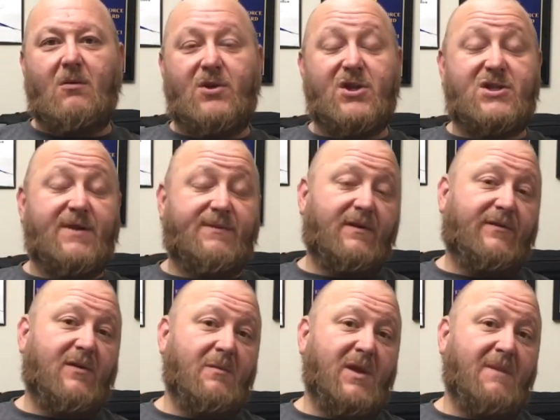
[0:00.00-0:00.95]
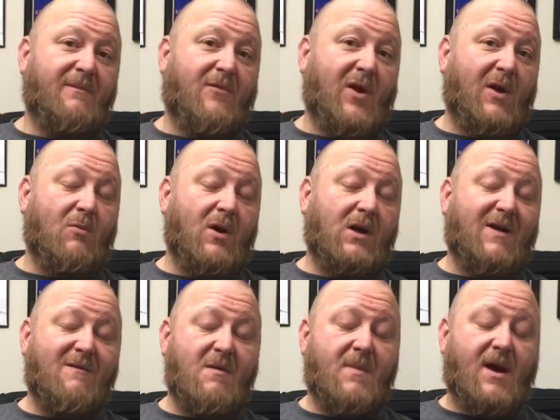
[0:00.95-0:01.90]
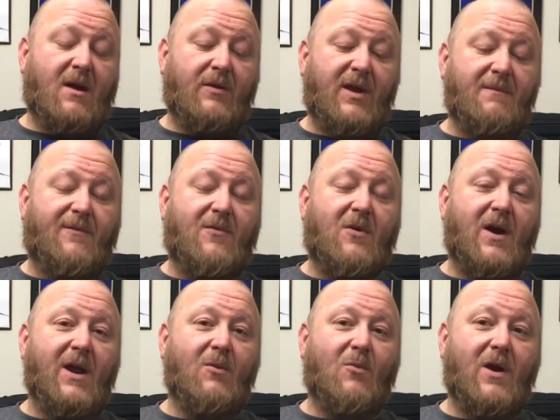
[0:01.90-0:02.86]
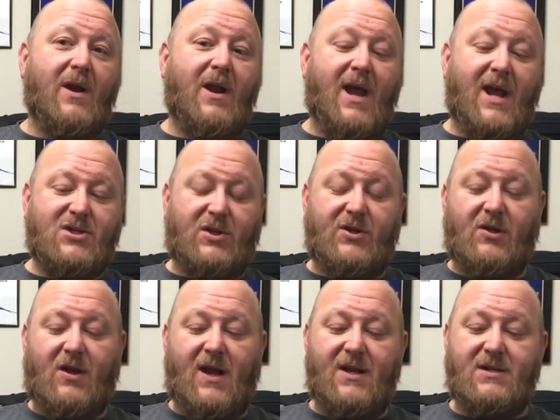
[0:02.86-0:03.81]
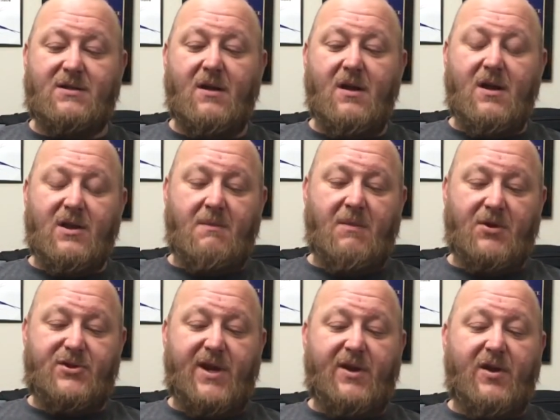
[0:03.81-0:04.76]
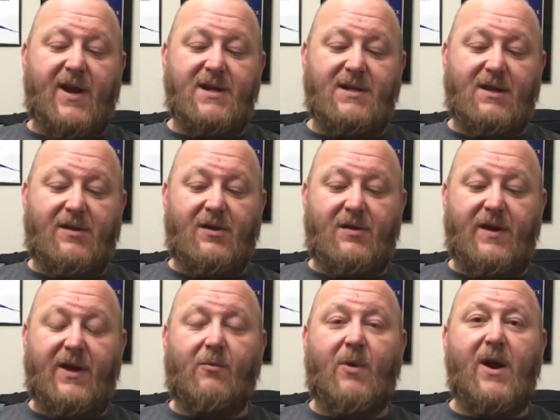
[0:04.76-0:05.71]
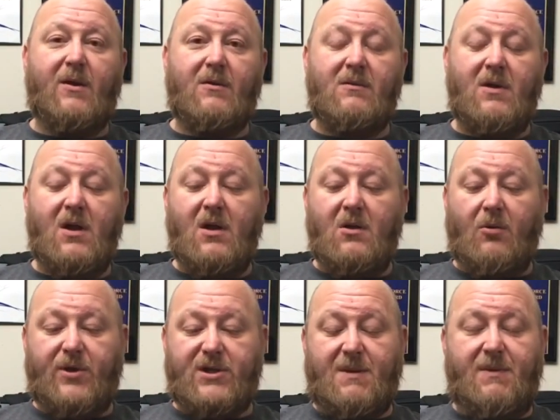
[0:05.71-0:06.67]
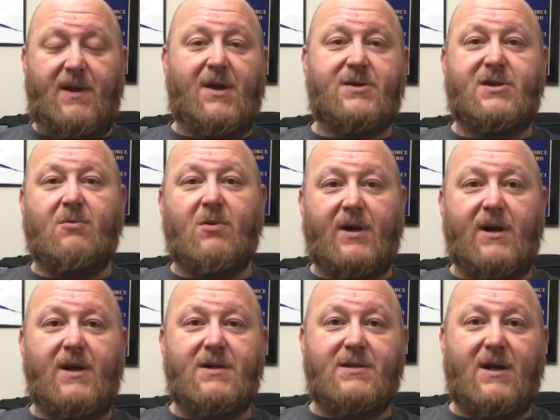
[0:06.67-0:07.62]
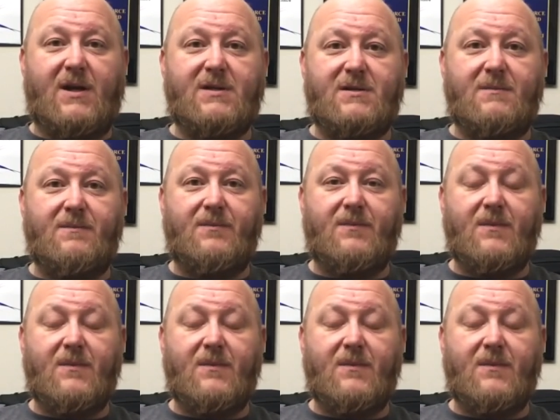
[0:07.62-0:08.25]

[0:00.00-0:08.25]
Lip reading: which is different from the M4A1 government model. The M4A1 actually utilized the mil standard 1913 rail, which is something else that we're going to discuss.